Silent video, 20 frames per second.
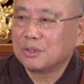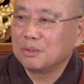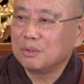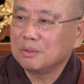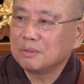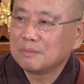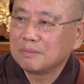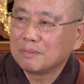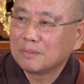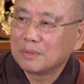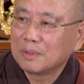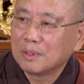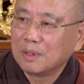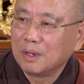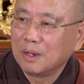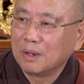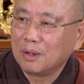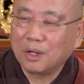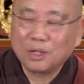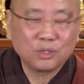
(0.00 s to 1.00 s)
to,
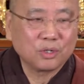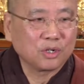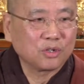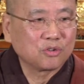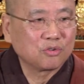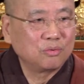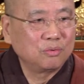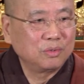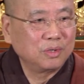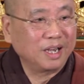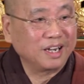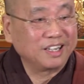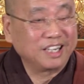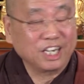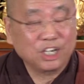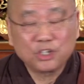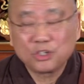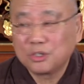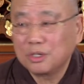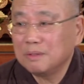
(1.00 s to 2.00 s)
not your
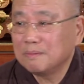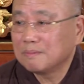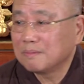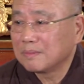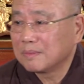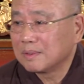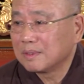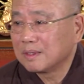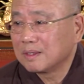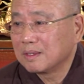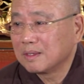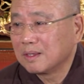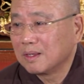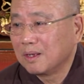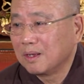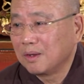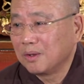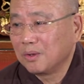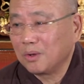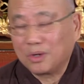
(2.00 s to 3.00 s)
addiction,
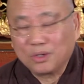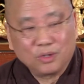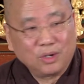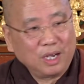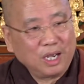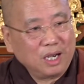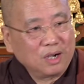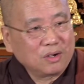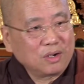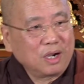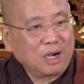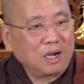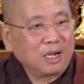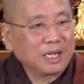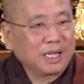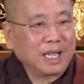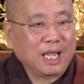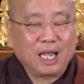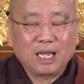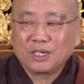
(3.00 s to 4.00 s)
not your
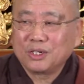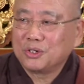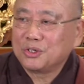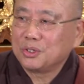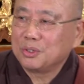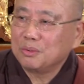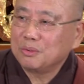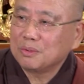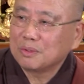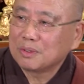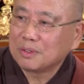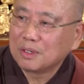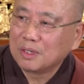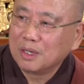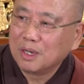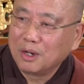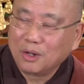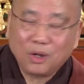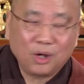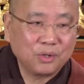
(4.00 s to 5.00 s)
alcoholic attitude,
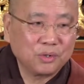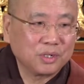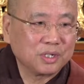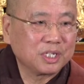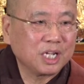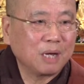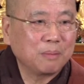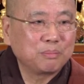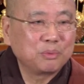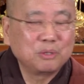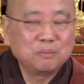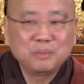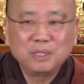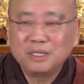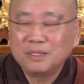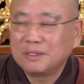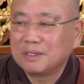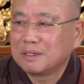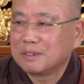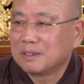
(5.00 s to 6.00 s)
not your
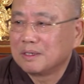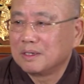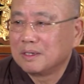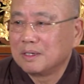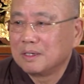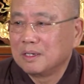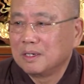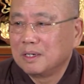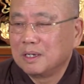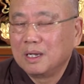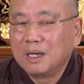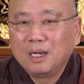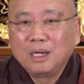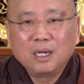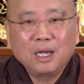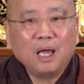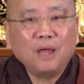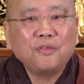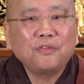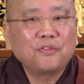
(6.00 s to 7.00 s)
temperament.
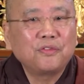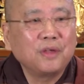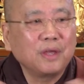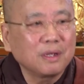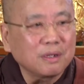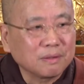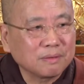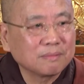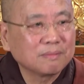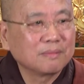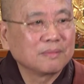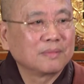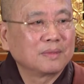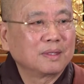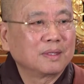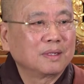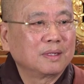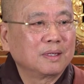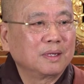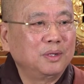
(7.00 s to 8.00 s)
Nothing
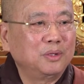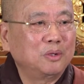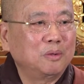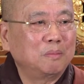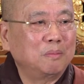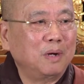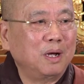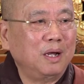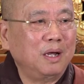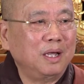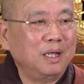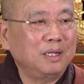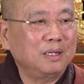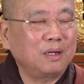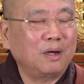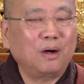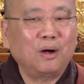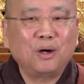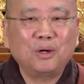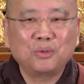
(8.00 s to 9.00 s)
in your
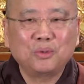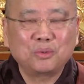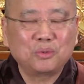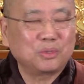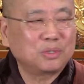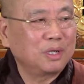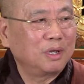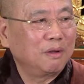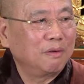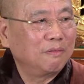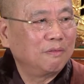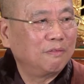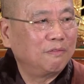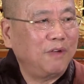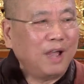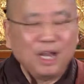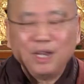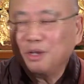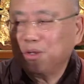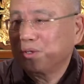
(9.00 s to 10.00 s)
mind, all those
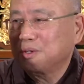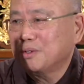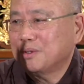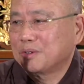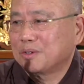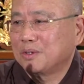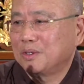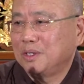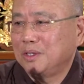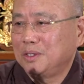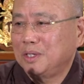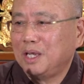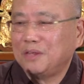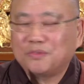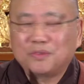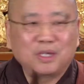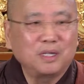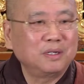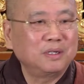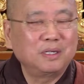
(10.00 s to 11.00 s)
vanishes,
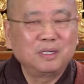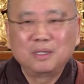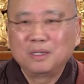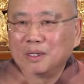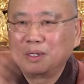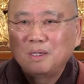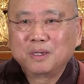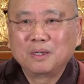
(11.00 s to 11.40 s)
nothing